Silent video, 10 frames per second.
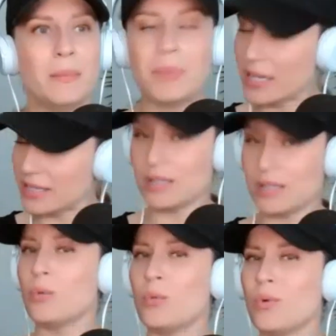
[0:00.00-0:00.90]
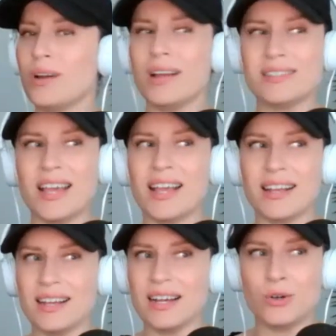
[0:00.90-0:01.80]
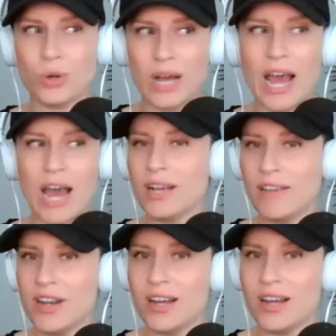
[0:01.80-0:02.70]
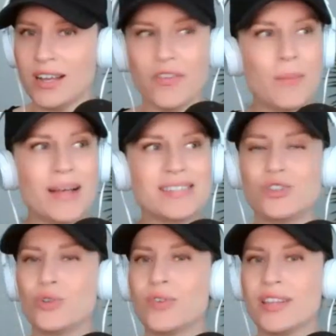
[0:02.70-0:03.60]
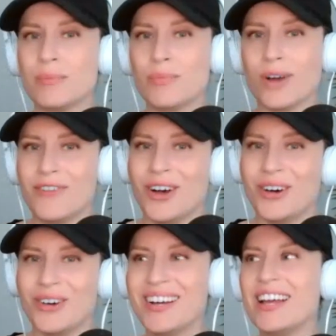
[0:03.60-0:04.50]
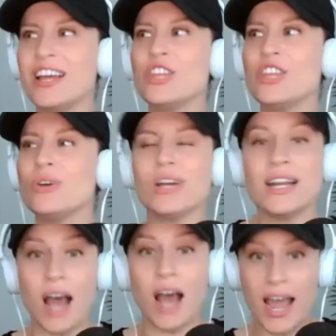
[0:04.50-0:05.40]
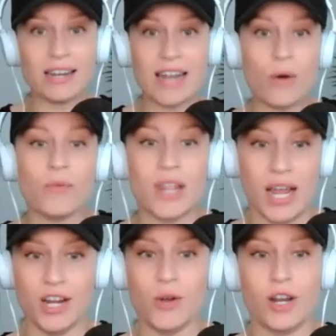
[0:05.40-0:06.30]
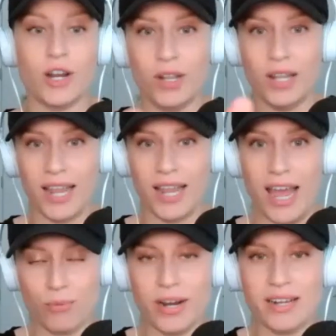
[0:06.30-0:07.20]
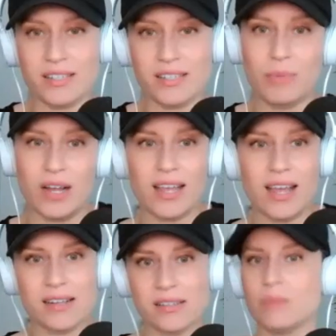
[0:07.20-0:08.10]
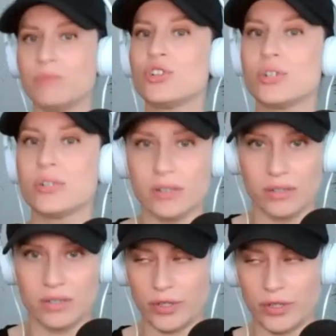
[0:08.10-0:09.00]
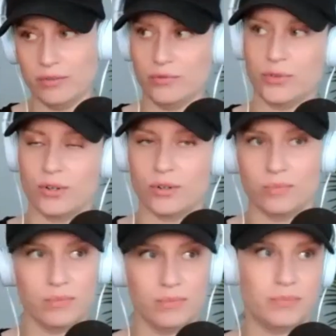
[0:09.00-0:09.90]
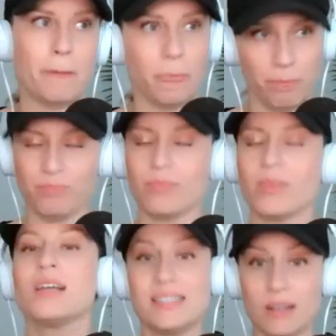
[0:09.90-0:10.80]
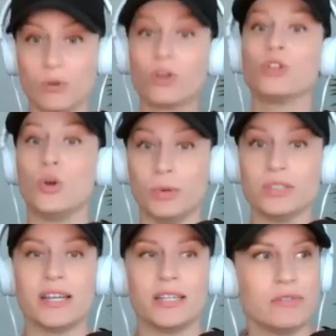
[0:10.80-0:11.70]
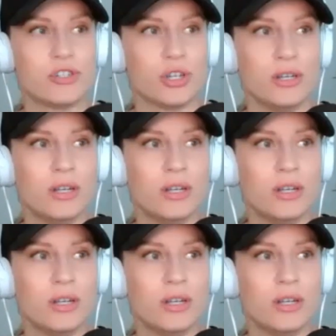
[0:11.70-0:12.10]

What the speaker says: Because it's like, how have they not gotten the message over there, Bravo? Now that I know how to put like ad breaks in podcasts, I'm sure it's a little different for global television.